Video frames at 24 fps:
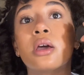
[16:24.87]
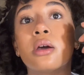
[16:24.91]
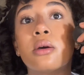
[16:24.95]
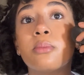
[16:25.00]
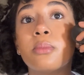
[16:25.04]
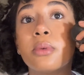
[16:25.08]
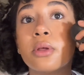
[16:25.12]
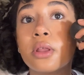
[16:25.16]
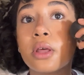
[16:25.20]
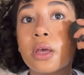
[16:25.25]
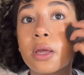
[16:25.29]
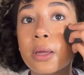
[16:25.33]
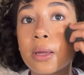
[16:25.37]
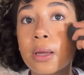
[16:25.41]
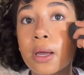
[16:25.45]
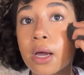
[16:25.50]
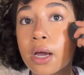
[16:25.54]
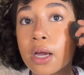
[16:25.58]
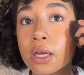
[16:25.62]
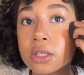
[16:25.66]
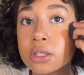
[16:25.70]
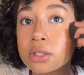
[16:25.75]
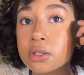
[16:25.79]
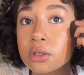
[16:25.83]
But then I
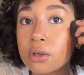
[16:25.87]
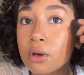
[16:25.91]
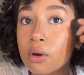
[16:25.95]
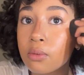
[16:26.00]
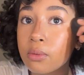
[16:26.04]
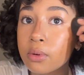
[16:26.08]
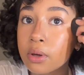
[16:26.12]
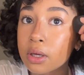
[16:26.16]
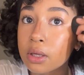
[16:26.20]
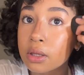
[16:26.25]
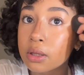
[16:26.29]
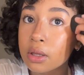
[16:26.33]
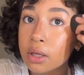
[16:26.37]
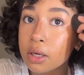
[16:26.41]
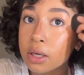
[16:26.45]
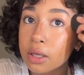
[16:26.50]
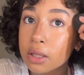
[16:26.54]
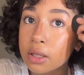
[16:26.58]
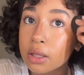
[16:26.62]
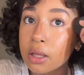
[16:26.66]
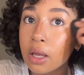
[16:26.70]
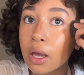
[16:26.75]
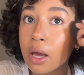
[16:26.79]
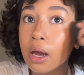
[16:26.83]
just go in like
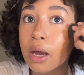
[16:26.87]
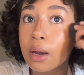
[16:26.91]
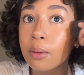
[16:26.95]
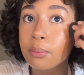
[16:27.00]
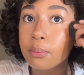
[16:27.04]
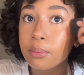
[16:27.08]
that,